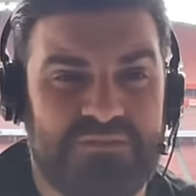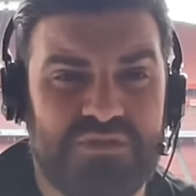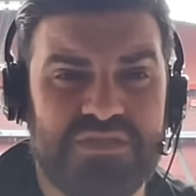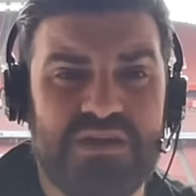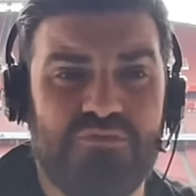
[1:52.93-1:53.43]
If
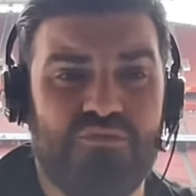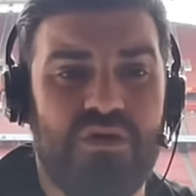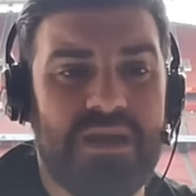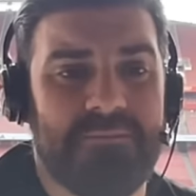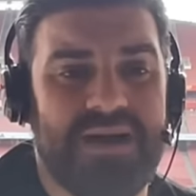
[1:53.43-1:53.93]
you think
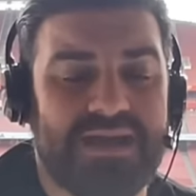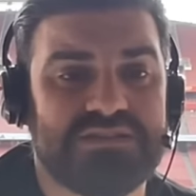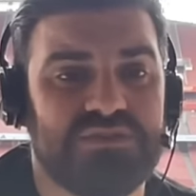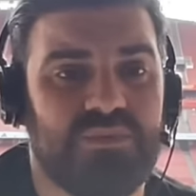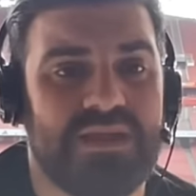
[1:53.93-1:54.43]
right
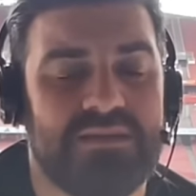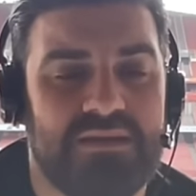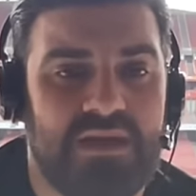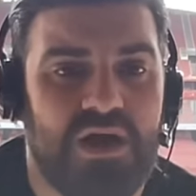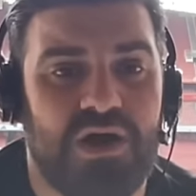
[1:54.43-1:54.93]
back to when
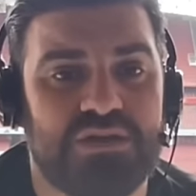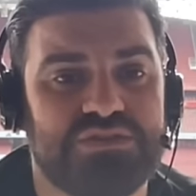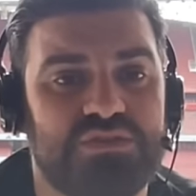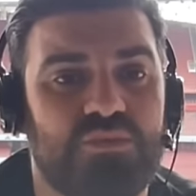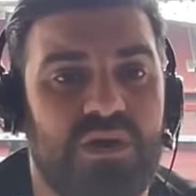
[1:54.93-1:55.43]

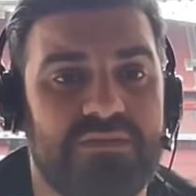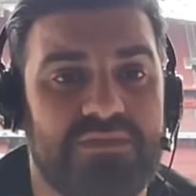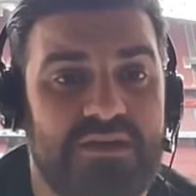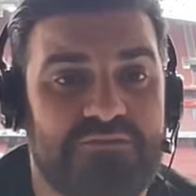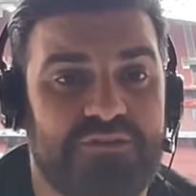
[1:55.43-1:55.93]
Arsenal
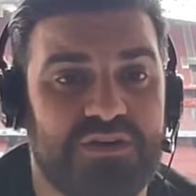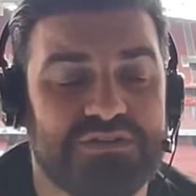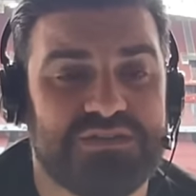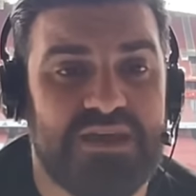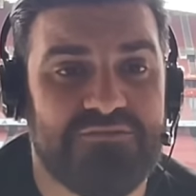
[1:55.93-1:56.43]
won their
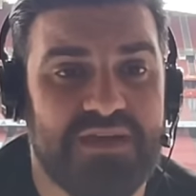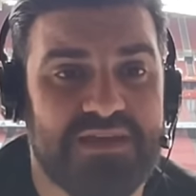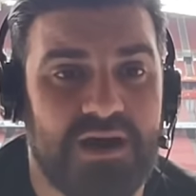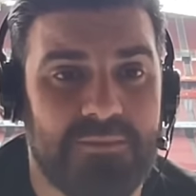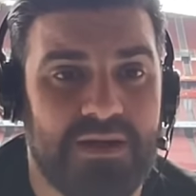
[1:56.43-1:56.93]
first FA
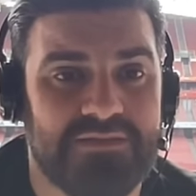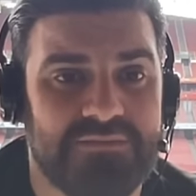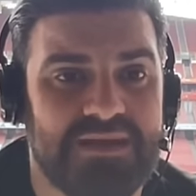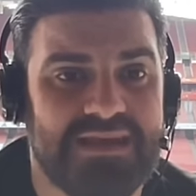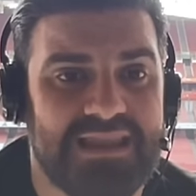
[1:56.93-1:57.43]
Cup
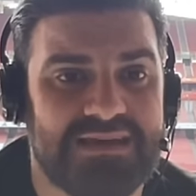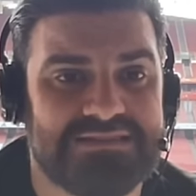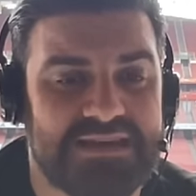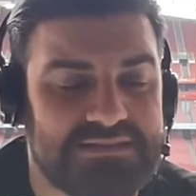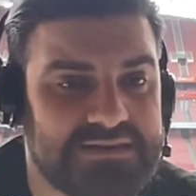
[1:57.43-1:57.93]
under Mikel
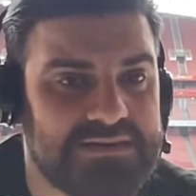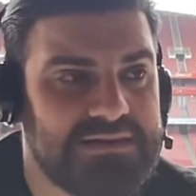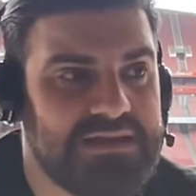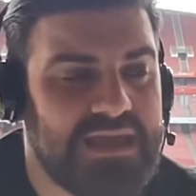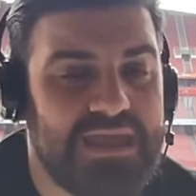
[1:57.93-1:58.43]
Arteta,
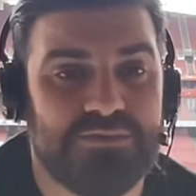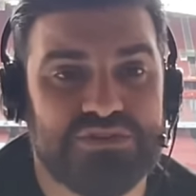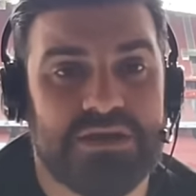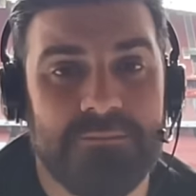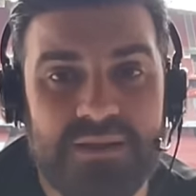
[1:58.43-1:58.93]
it
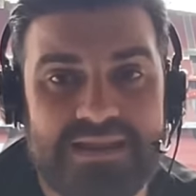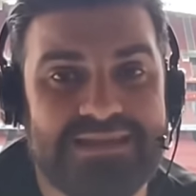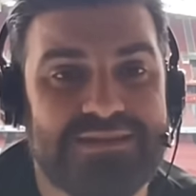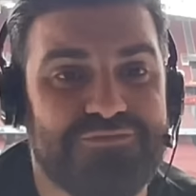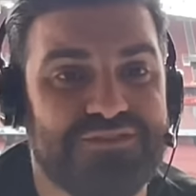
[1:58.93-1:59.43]
was a
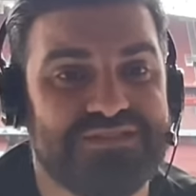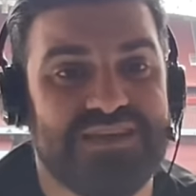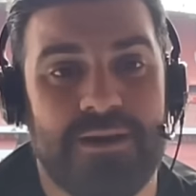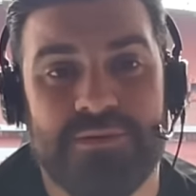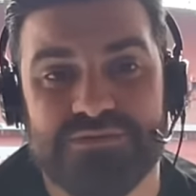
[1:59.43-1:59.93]
completely different
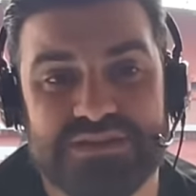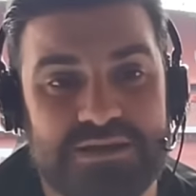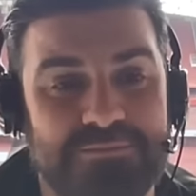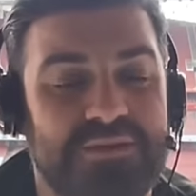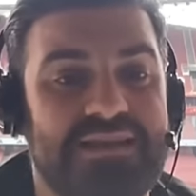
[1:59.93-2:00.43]
setup, it was a
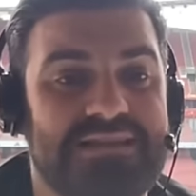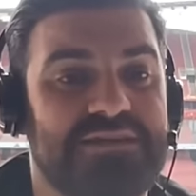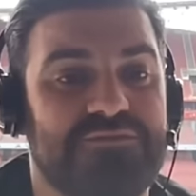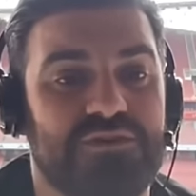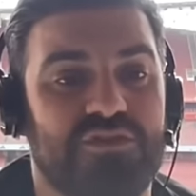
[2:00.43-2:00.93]
completely
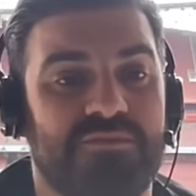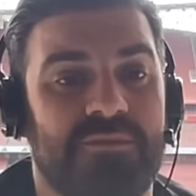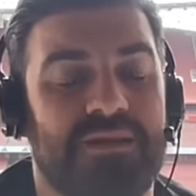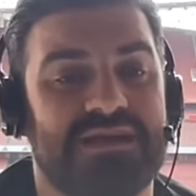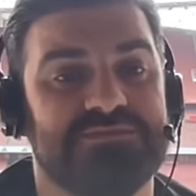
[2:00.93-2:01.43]
different group
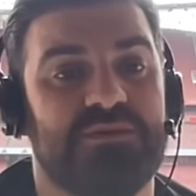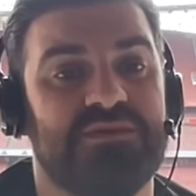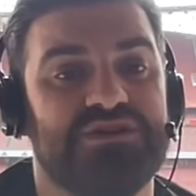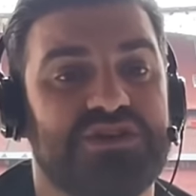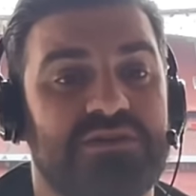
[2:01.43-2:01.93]
of players, but
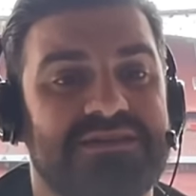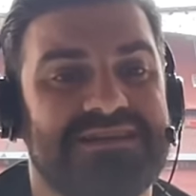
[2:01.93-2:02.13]
we showed an